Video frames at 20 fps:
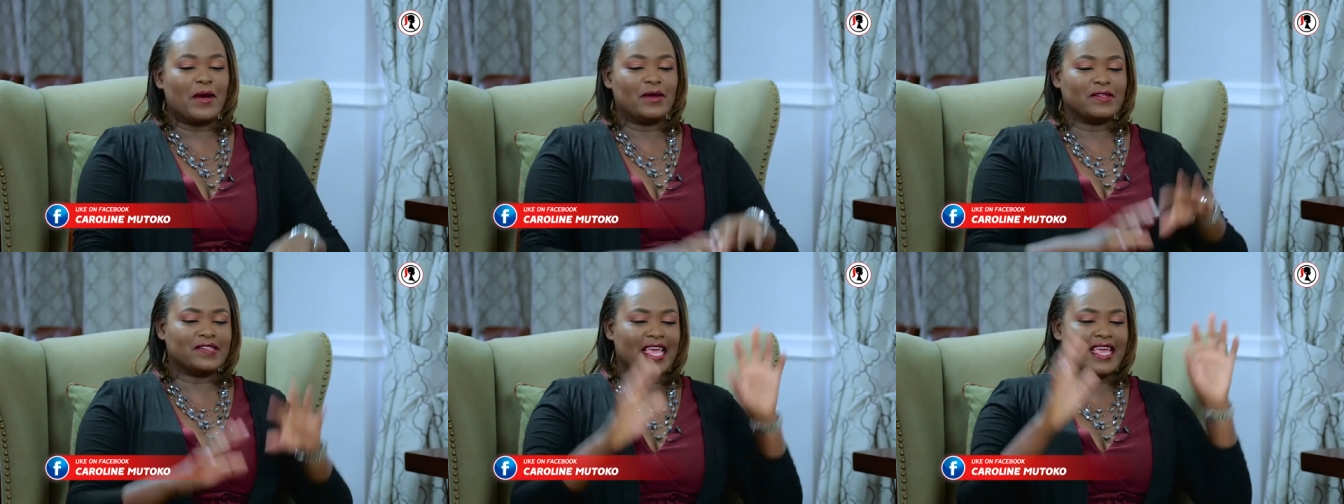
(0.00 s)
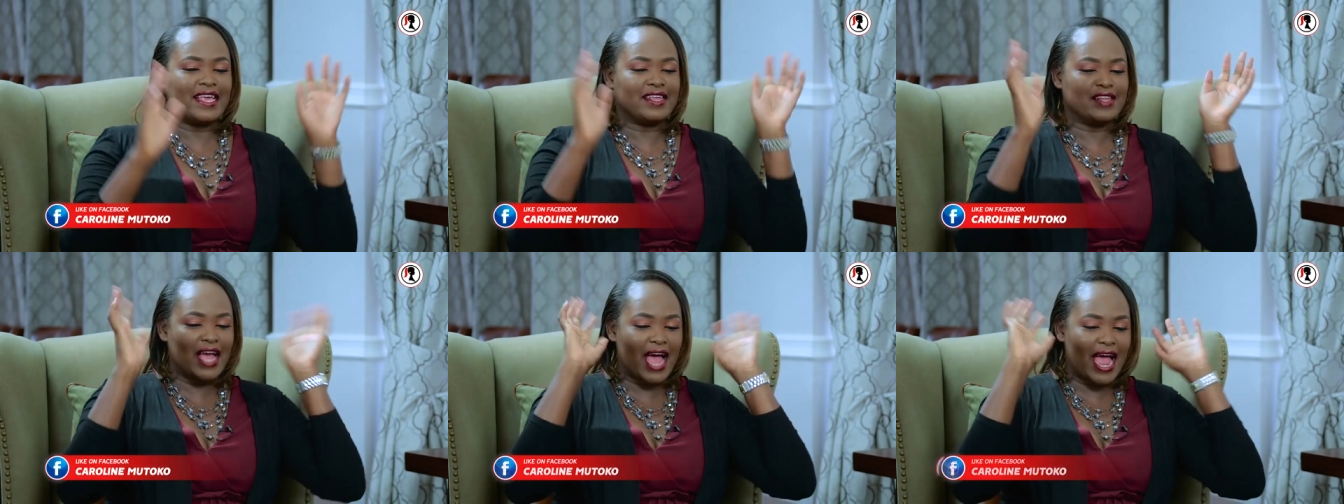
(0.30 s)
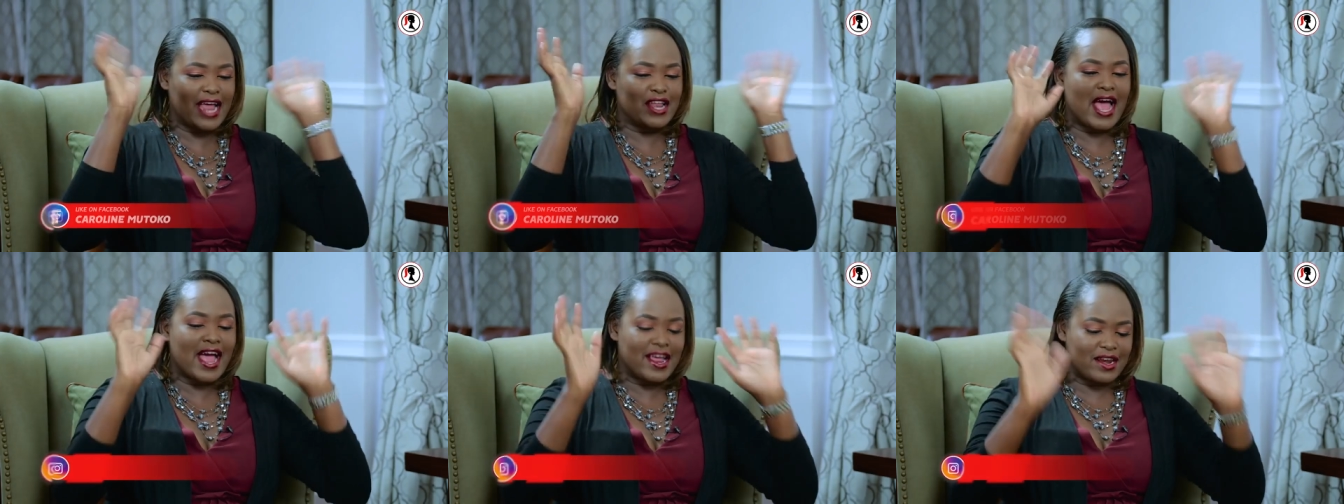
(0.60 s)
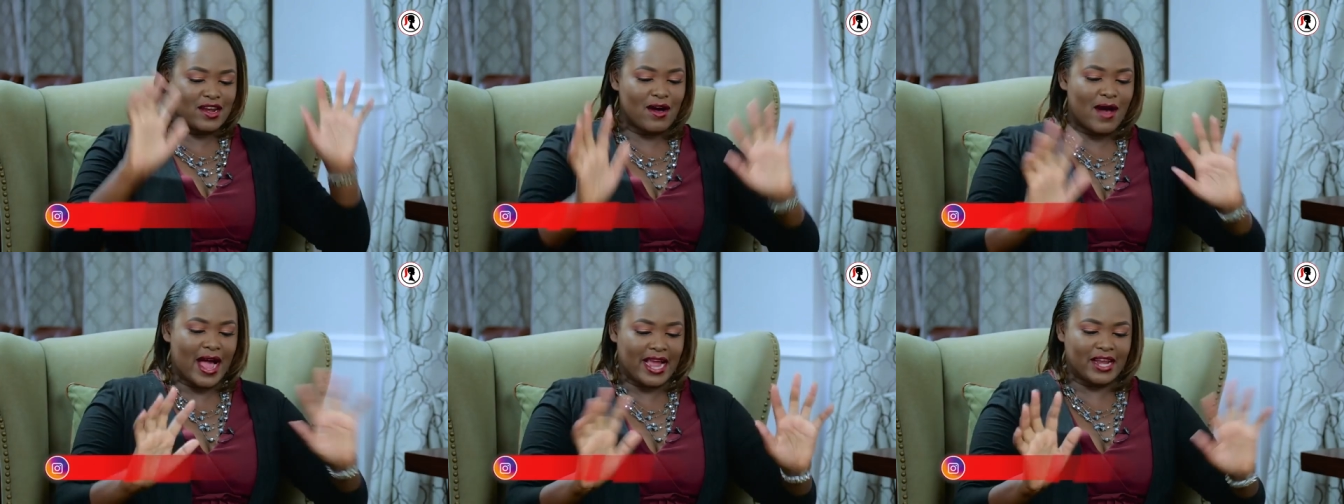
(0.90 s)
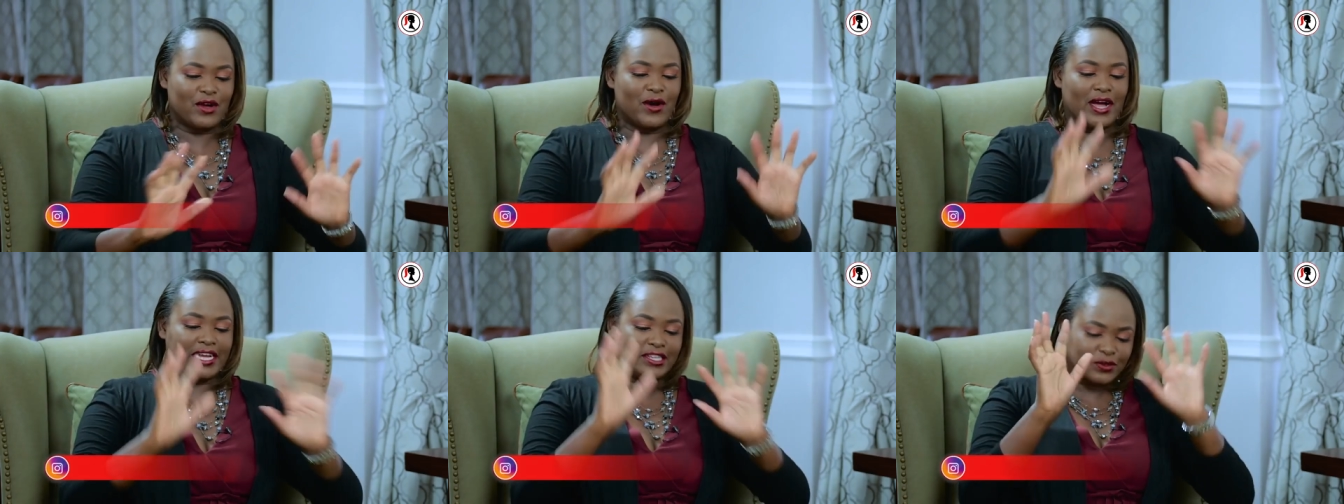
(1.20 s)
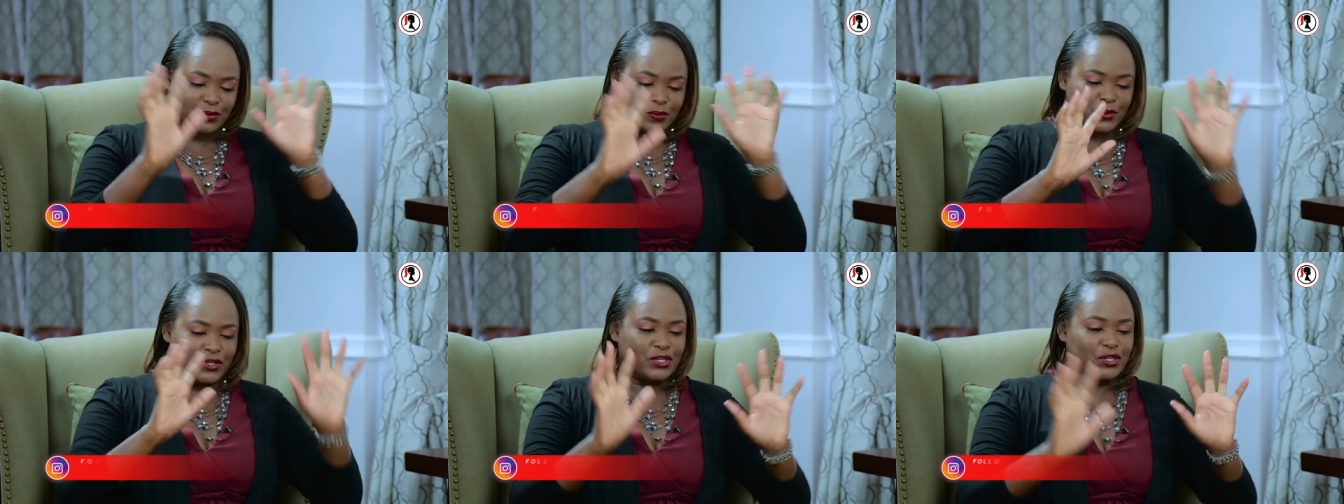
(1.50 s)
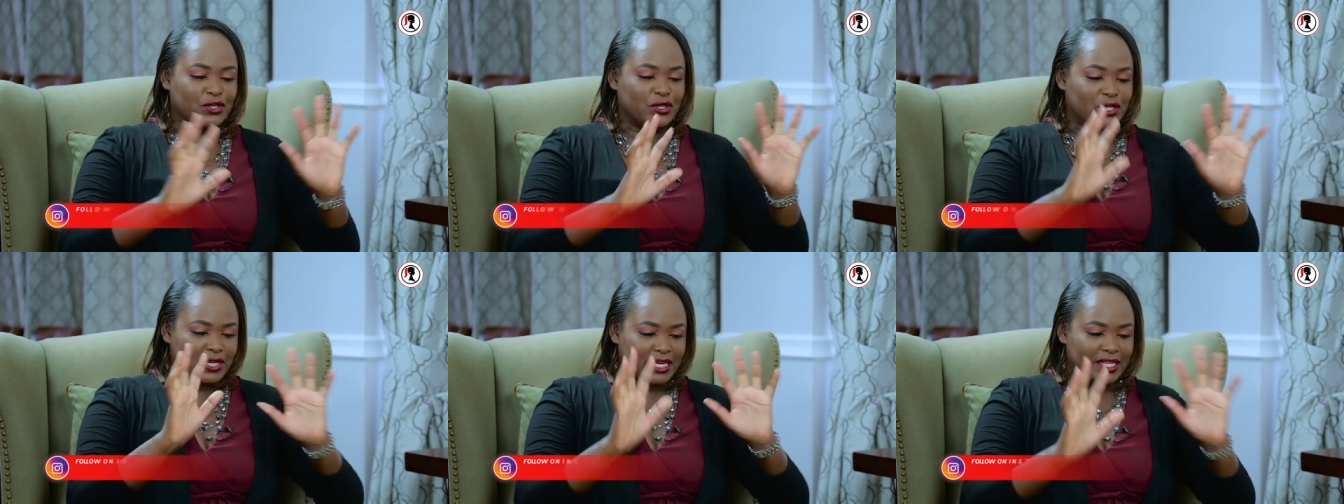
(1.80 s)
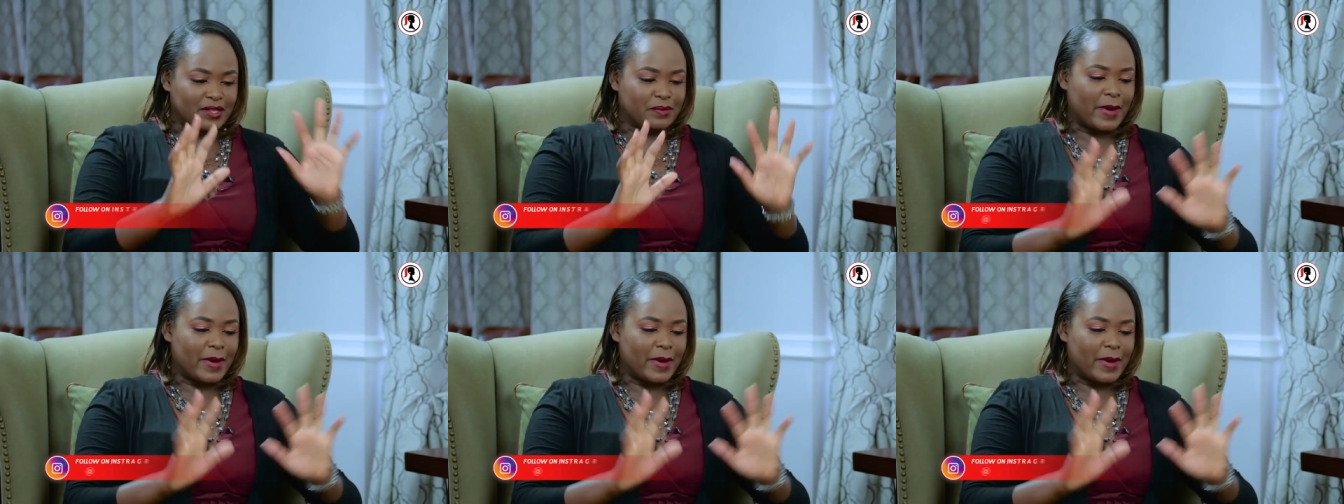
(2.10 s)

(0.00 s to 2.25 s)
But I was like, I know. I just want you to look